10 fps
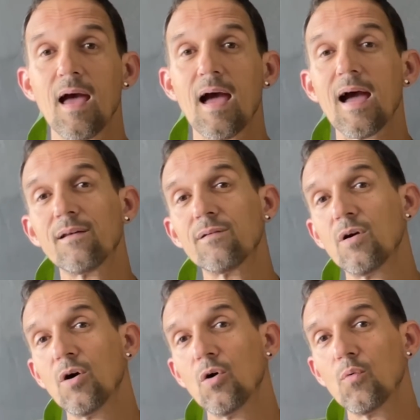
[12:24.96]
And
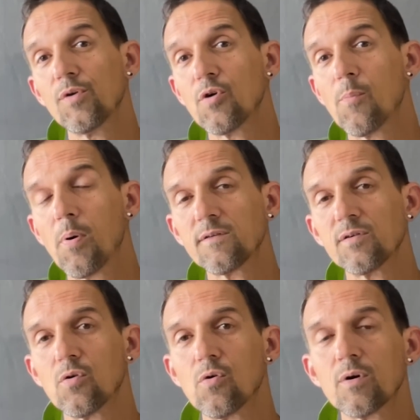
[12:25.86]
with your potted
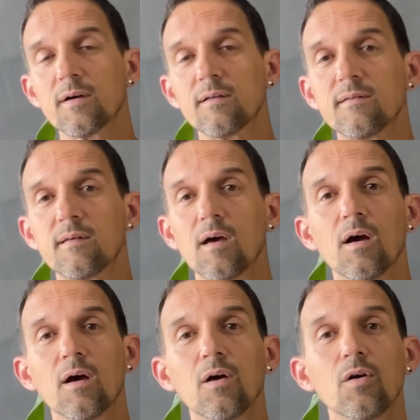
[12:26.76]
orchids,
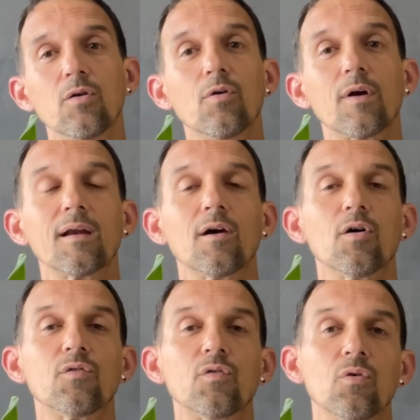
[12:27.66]
you can go
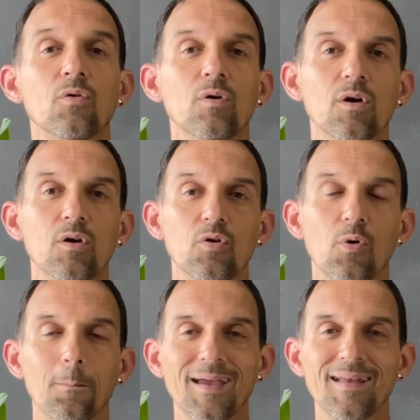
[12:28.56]
to your
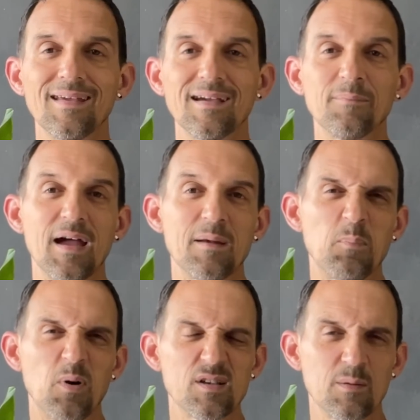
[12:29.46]
medium and
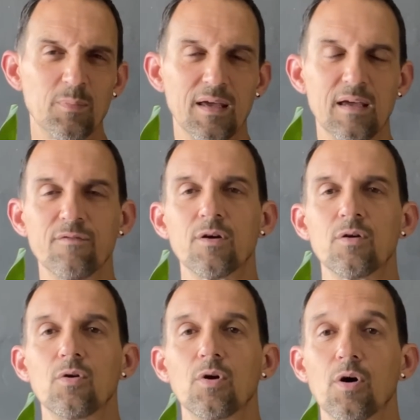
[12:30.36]
possibly
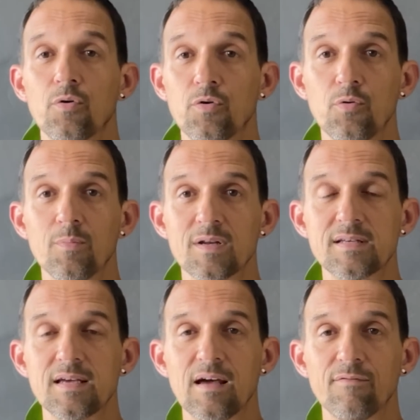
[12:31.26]
even low
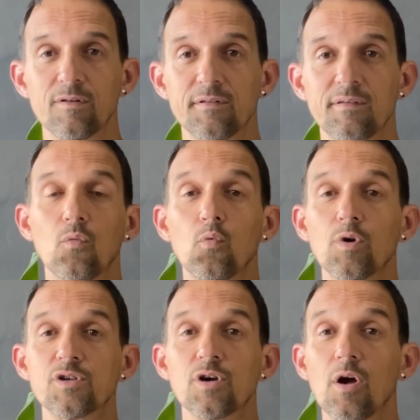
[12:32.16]
humidity levels,
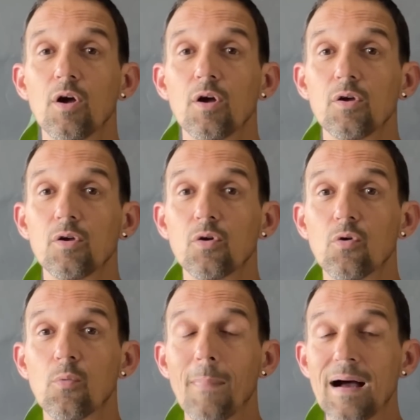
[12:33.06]
which
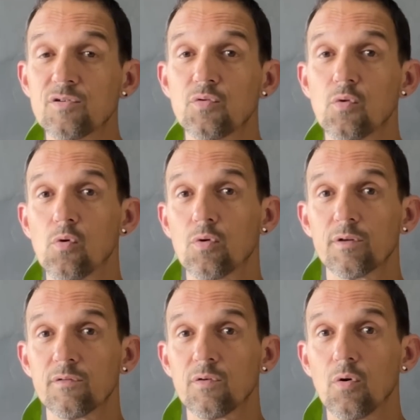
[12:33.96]
your mounted
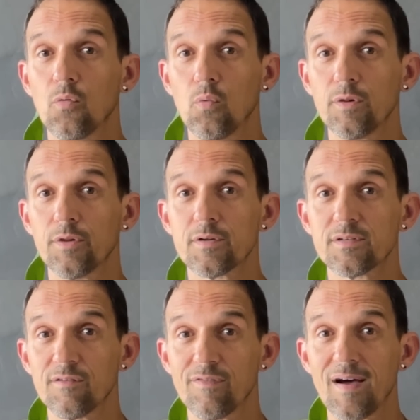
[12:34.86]
orchids will not
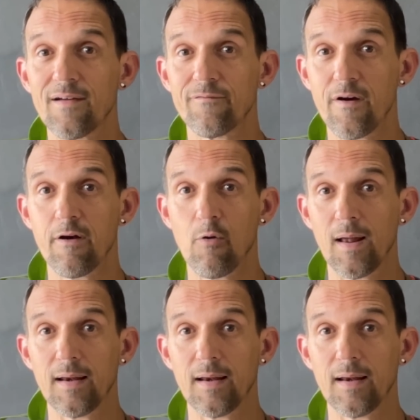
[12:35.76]
survive very well